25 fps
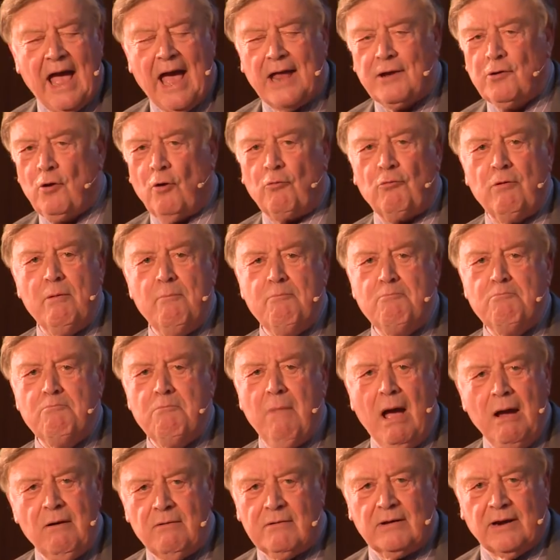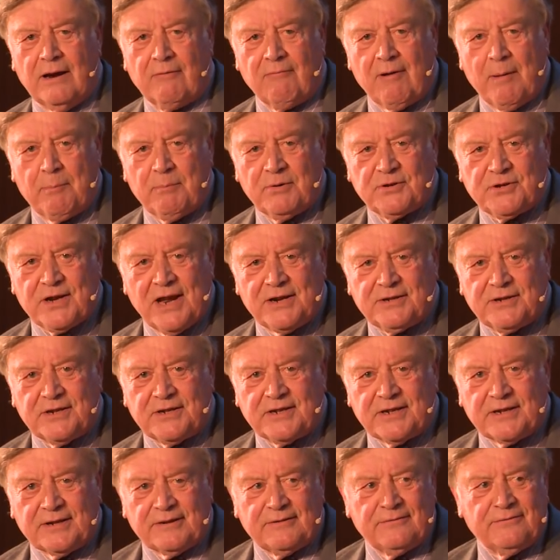and not remotely
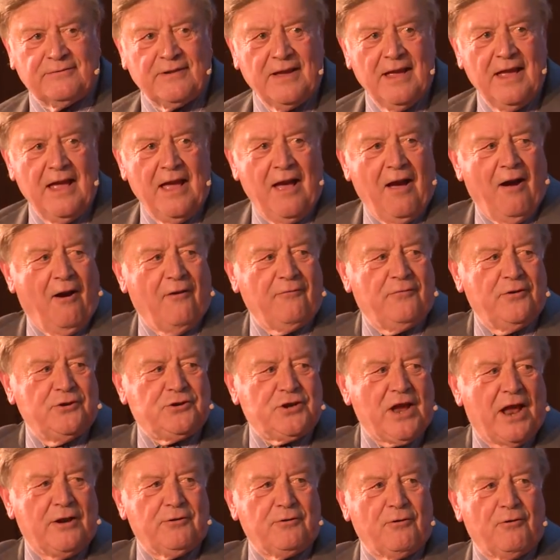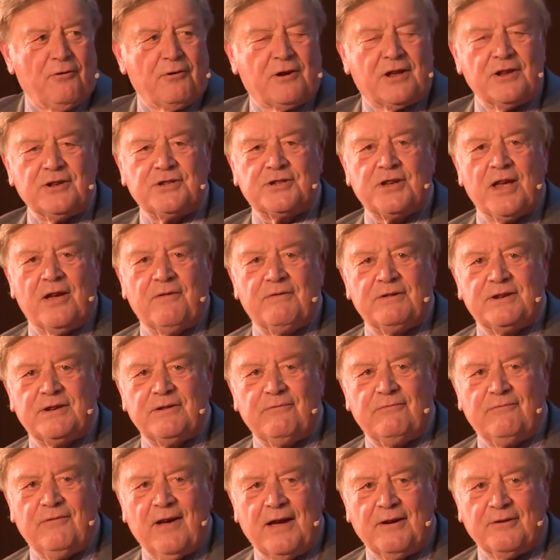representative of the general
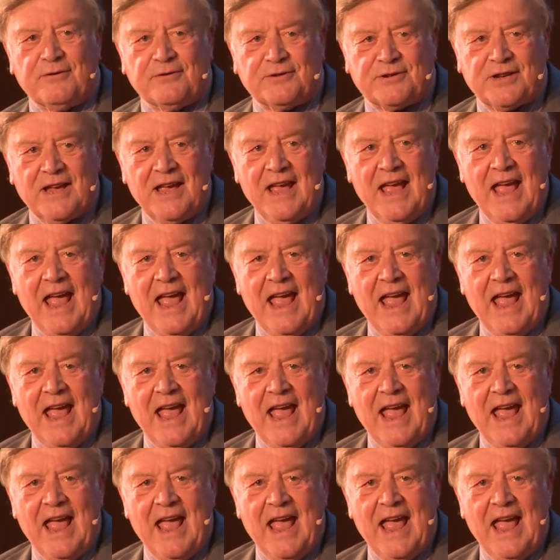Conservative vote.